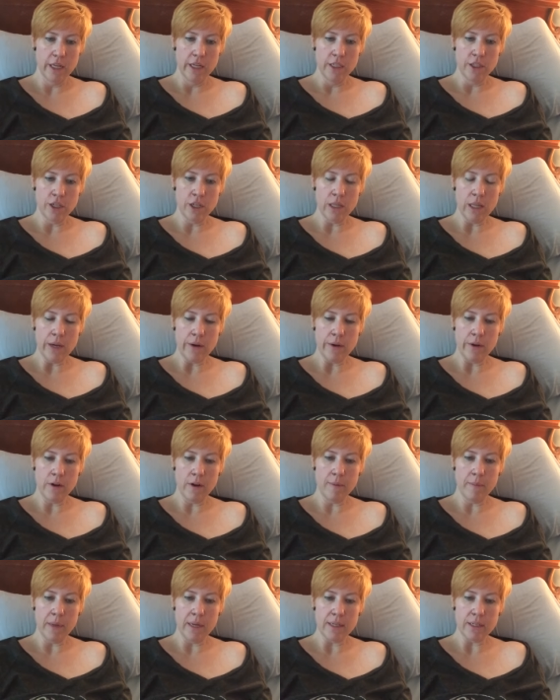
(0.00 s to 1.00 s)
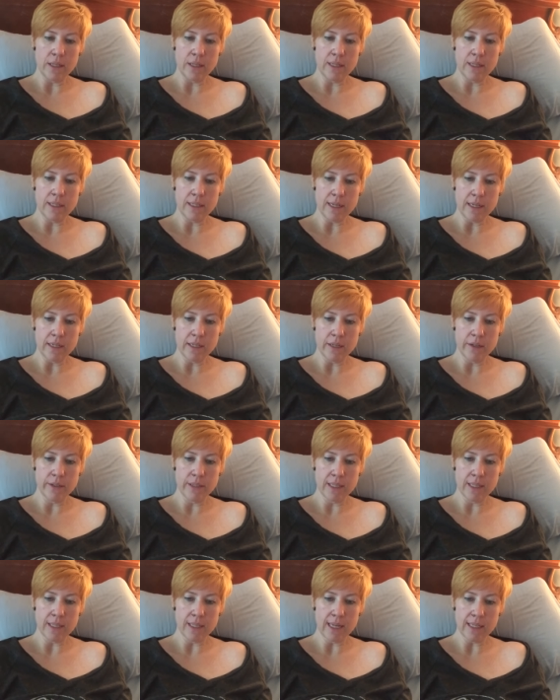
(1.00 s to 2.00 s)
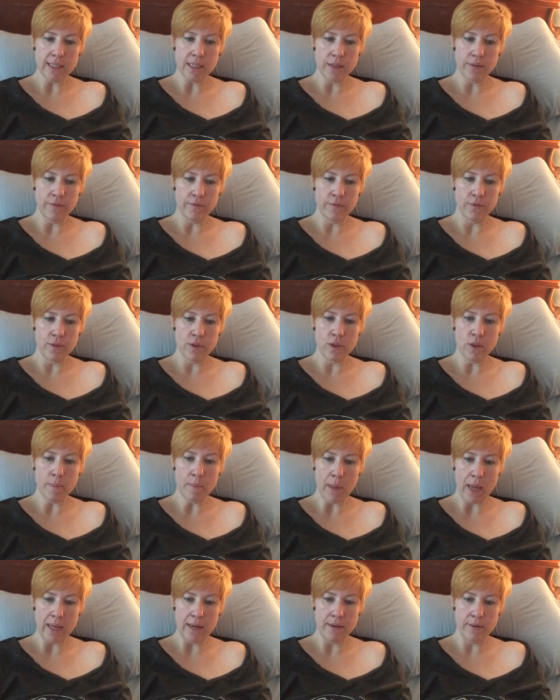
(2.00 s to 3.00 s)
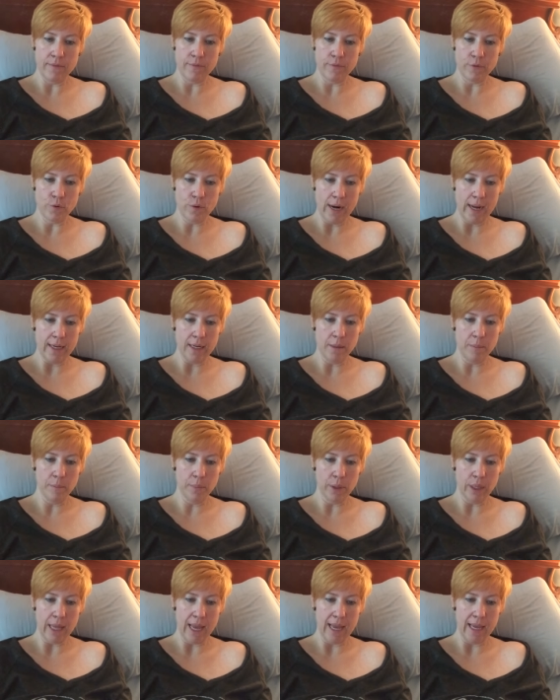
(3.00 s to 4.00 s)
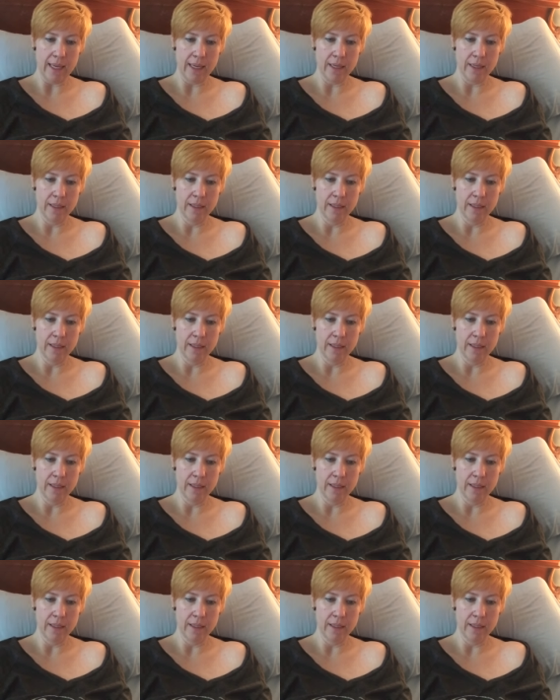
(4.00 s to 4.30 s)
She loaded them into the stereo and selected the button for random play.